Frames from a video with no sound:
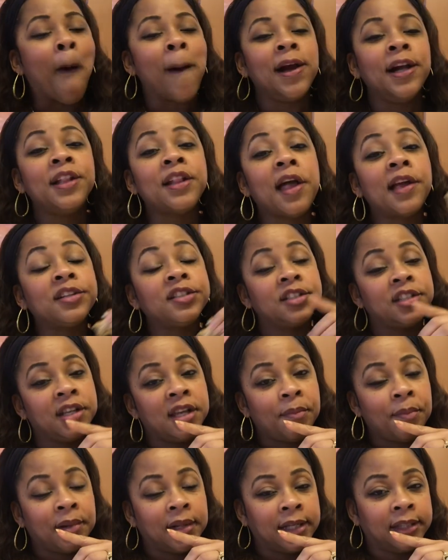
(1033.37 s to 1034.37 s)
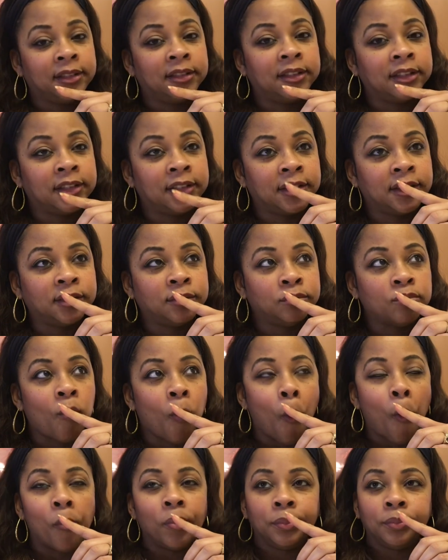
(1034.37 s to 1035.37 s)
He likes to get places,
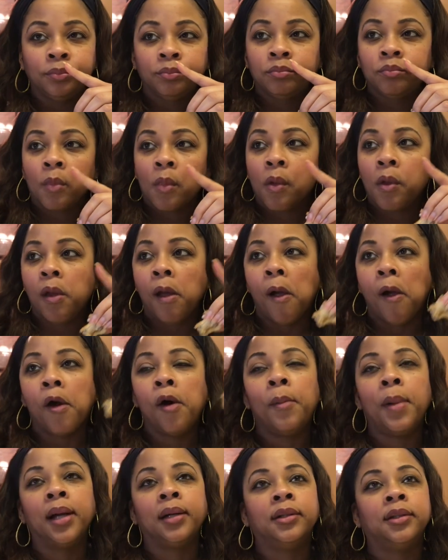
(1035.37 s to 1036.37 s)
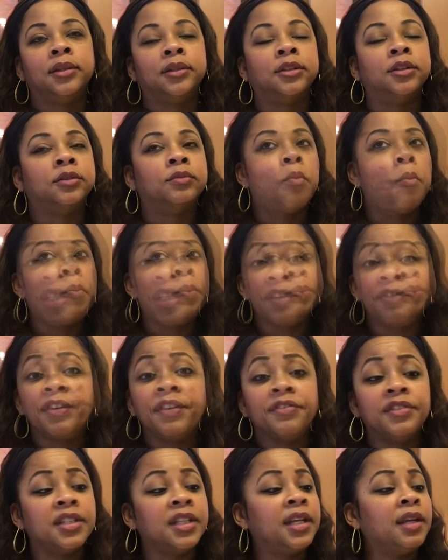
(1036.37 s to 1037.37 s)
oh my goodness, 10 to
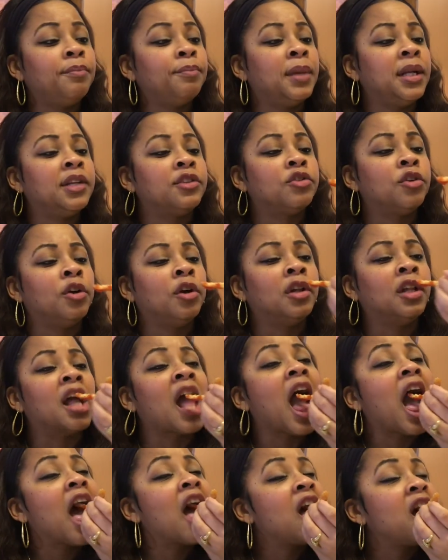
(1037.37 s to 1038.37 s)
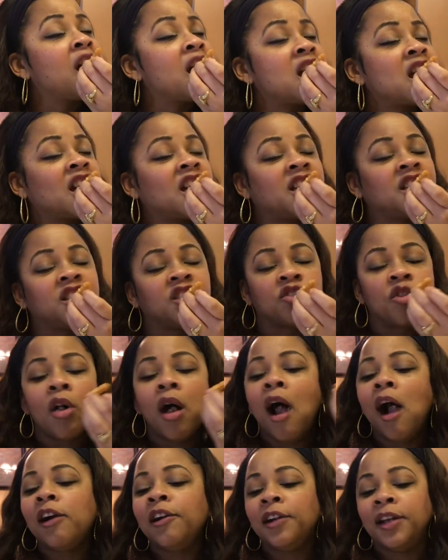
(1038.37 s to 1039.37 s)
15 minutes early.
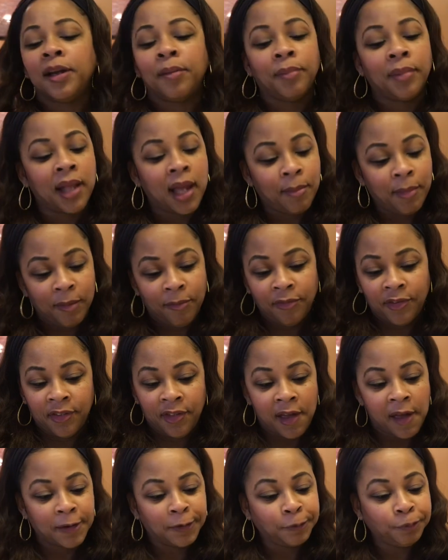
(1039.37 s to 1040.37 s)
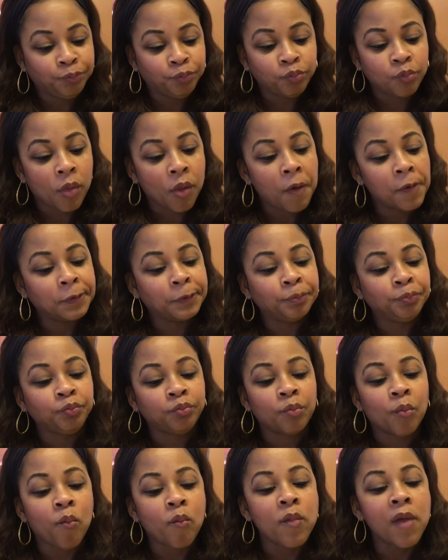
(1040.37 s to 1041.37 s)
I can't blame him for that.
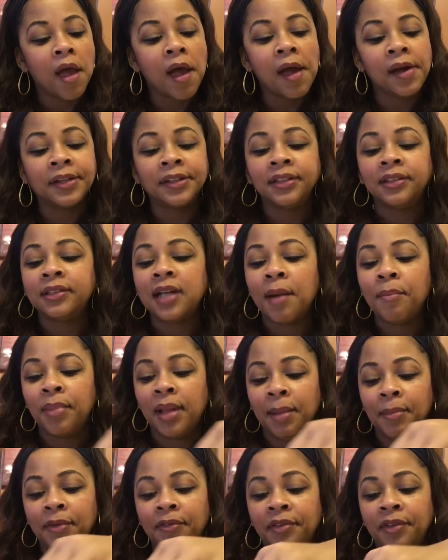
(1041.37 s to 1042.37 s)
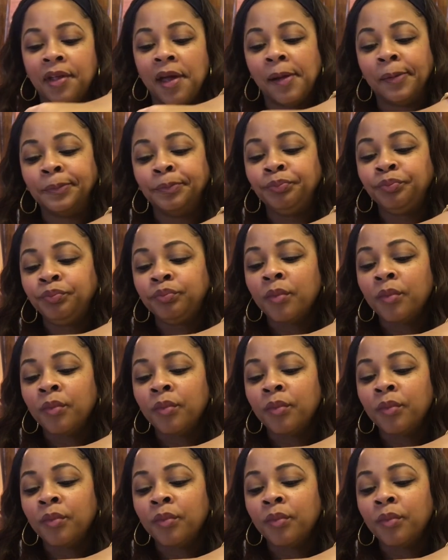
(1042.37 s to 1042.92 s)
I cannot blame him for that.